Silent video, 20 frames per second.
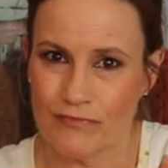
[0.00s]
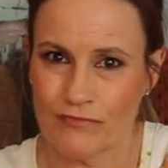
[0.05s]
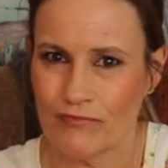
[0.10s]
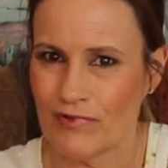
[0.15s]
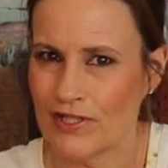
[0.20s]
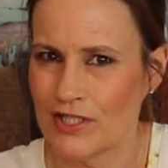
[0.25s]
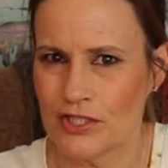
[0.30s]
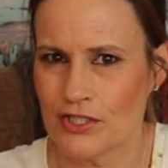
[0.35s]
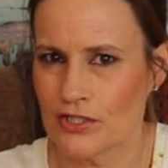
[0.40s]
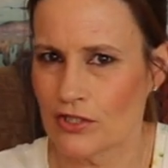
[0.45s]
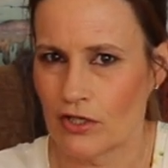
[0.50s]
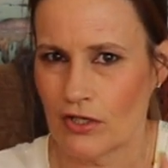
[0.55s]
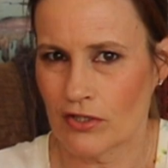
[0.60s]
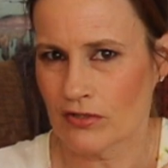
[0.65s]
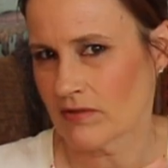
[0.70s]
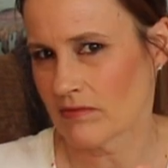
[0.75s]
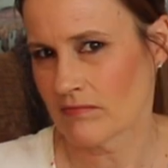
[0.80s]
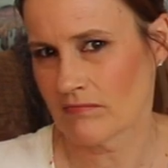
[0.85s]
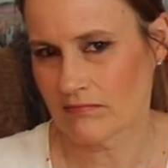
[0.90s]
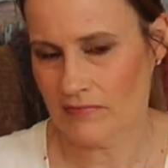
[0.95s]
really
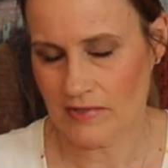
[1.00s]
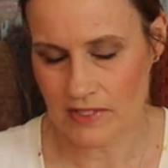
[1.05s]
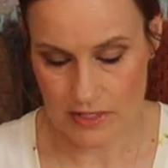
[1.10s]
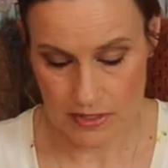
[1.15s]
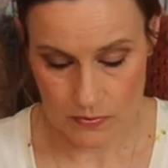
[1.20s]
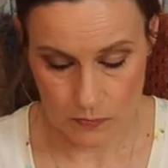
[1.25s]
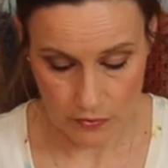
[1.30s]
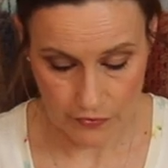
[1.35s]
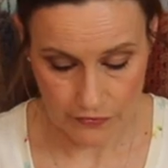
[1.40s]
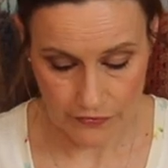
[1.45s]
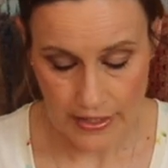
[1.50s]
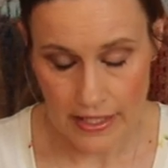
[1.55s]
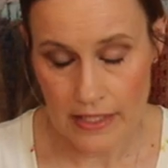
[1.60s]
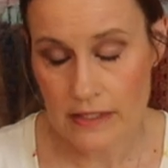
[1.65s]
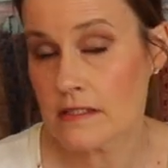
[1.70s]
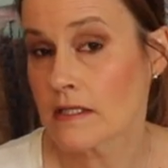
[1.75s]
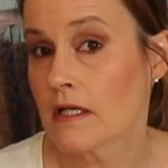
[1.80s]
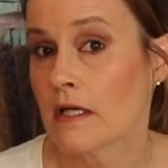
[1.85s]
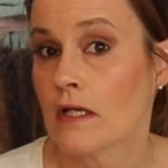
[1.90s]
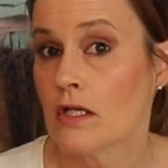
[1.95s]
short, didn't want
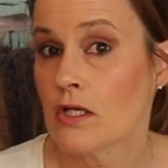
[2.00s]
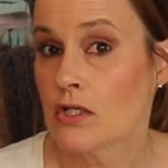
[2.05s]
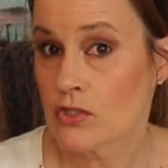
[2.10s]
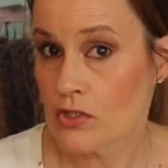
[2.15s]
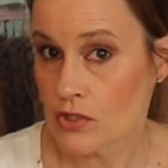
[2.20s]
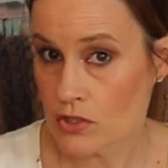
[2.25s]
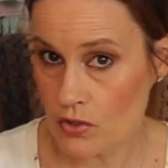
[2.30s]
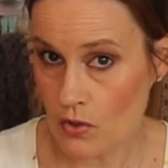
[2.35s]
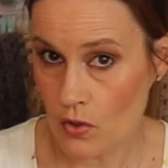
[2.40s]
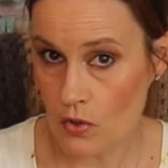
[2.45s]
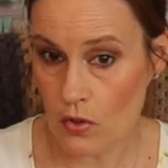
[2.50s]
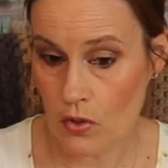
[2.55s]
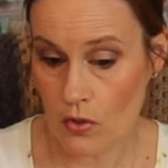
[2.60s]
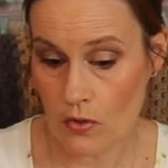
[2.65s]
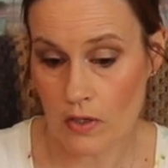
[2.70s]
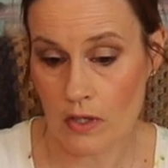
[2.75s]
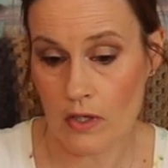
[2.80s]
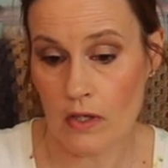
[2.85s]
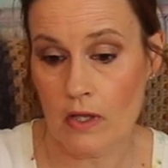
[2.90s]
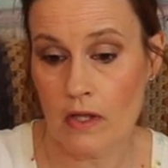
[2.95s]
that.
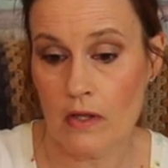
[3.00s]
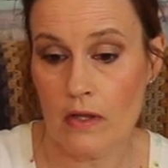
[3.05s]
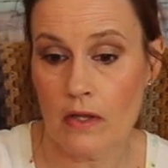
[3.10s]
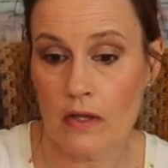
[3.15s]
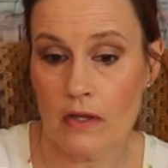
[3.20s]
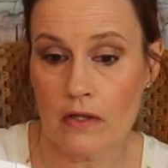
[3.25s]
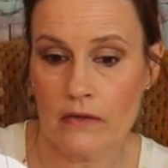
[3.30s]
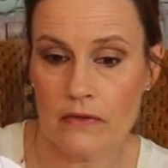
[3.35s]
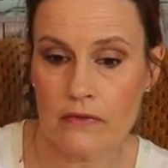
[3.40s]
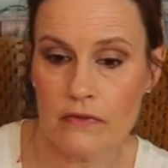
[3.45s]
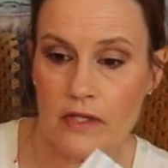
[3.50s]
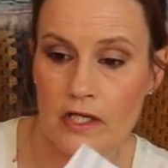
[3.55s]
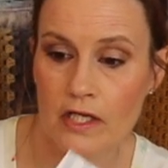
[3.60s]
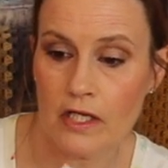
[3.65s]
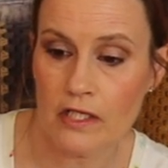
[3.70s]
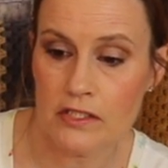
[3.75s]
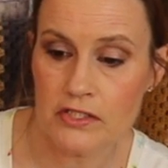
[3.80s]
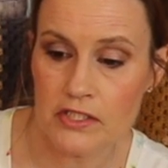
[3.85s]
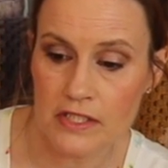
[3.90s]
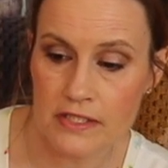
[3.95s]
So,
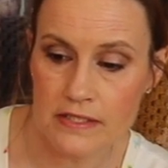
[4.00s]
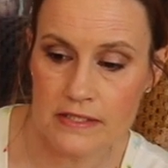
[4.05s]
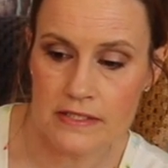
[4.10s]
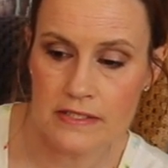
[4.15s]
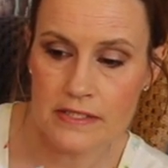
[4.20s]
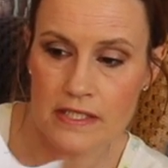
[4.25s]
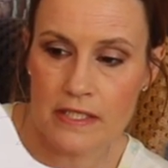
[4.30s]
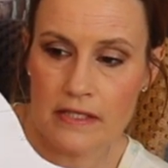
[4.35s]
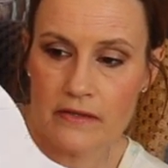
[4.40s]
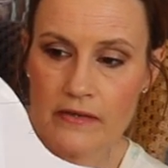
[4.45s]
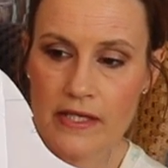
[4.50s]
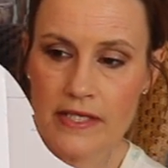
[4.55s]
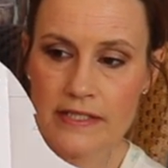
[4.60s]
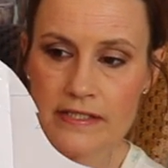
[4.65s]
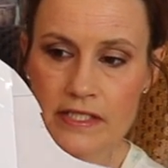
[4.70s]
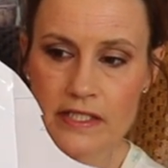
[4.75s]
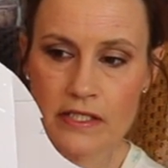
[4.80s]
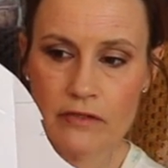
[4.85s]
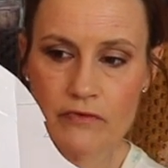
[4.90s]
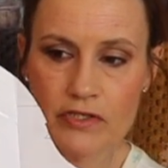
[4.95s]
because you can see
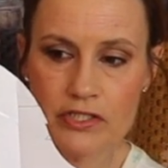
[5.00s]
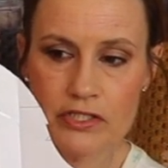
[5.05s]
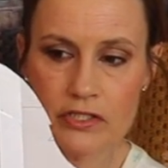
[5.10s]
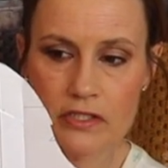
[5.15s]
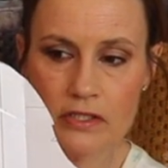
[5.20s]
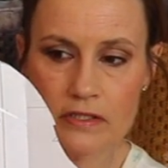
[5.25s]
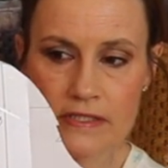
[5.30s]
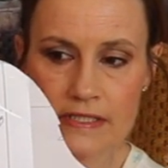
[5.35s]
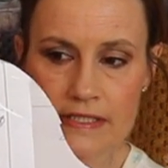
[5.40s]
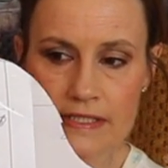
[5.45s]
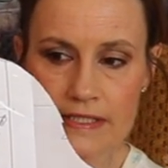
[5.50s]
there's the original